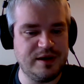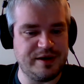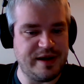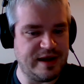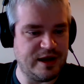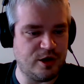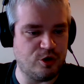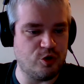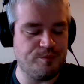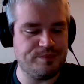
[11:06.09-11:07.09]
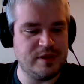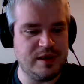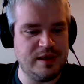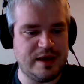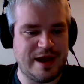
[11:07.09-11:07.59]
Now,
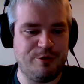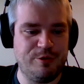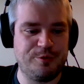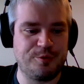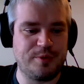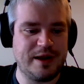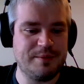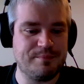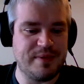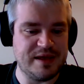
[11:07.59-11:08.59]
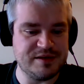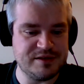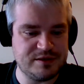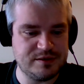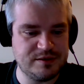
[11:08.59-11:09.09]
I would recommend